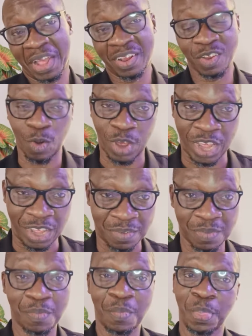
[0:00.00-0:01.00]
It's okay.
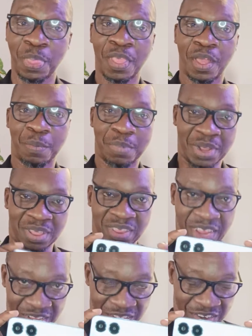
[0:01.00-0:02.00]

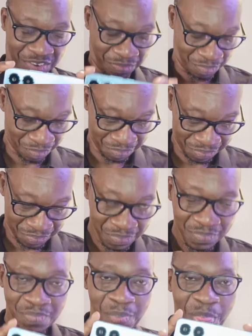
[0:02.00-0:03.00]
But this
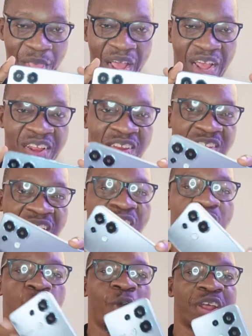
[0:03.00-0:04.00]
is the
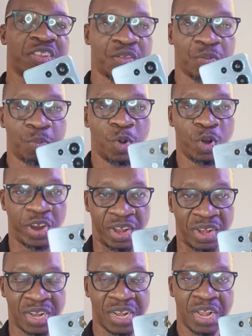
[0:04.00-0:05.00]
lowest
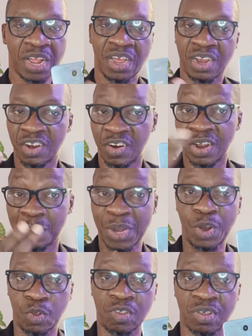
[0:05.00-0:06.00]
model in the
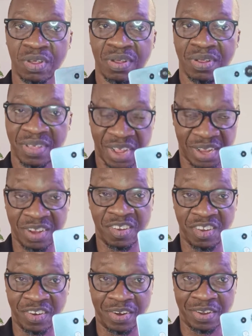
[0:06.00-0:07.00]
Redmi Note 13
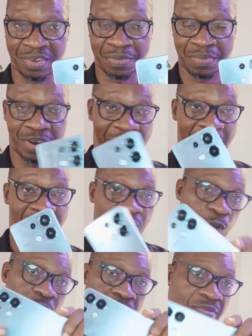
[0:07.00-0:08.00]
series, right?
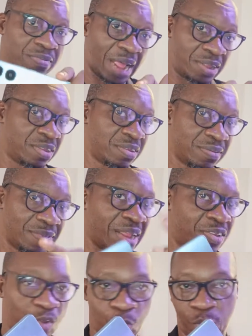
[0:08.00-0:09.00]
So
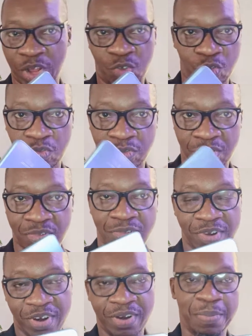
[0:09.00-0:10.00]
that's the way to
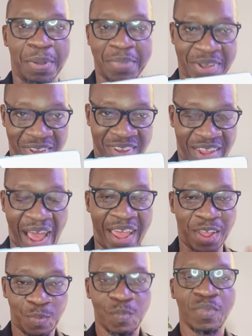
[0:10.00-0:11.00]
remember this
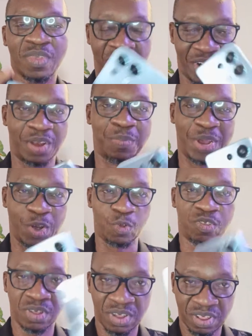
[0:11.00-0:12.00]
guy, the Redmi
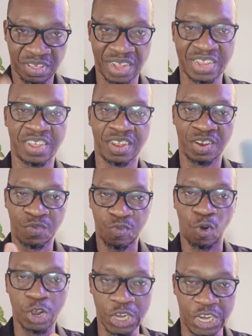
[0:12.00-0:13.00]
Note 13
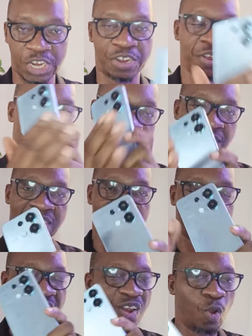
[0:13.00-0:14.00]
4G.
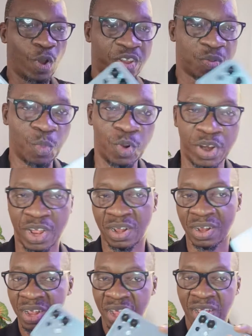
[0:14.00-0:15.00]
It's the lowest
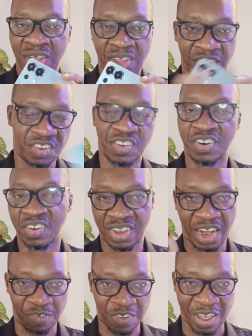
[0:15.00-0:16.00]
model in the series.
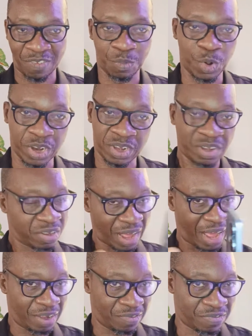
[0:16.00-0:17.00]
There are 5 models.
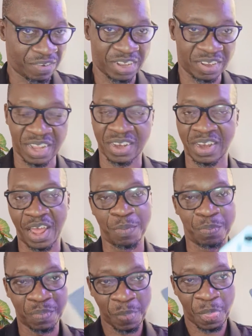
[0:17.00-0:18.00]
I have listed
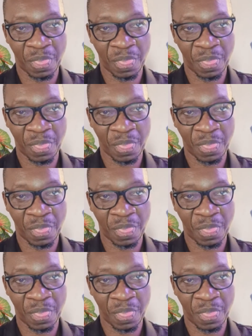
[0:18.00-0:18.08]
them.